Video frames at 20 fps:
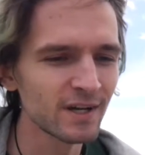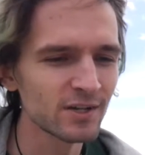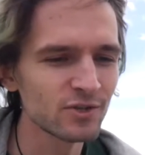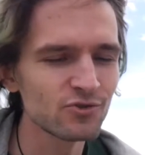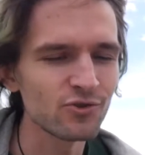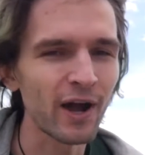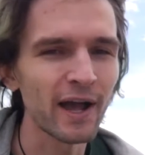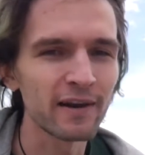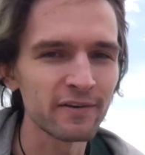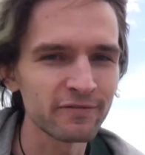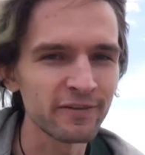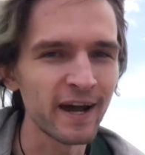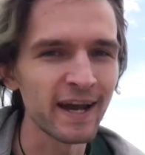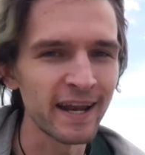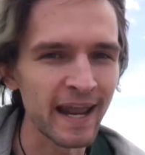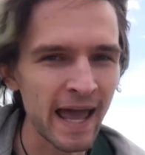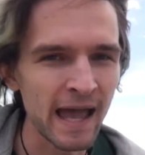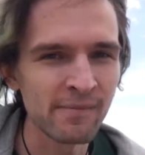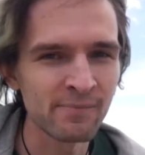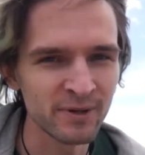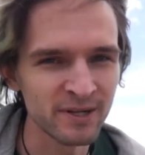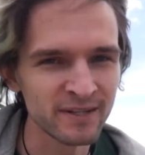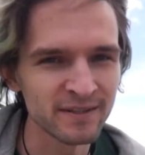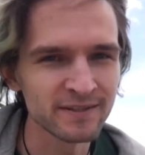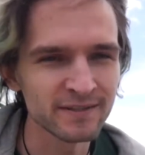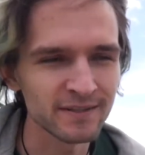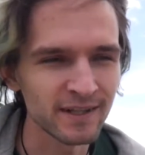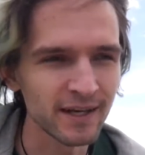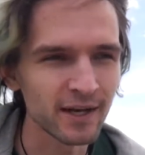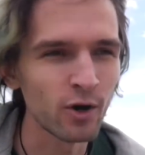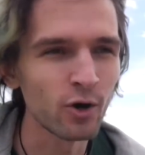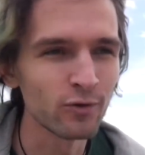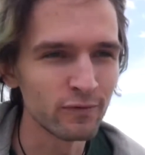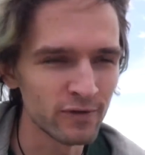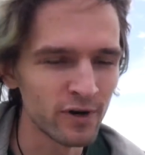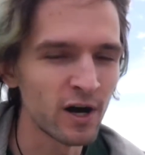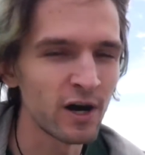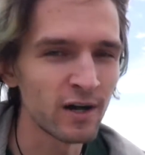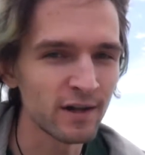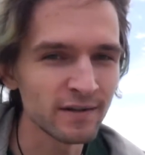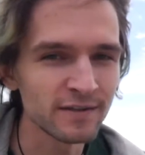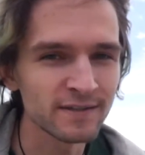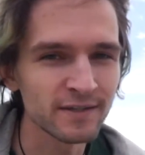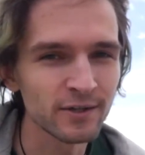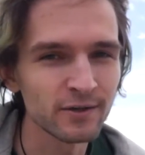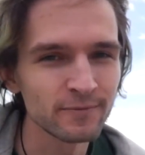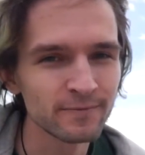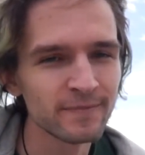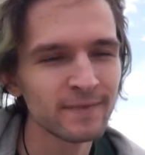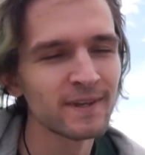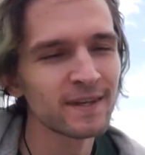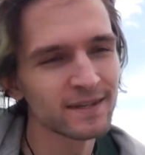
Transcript: try to find happiness, like overall. So,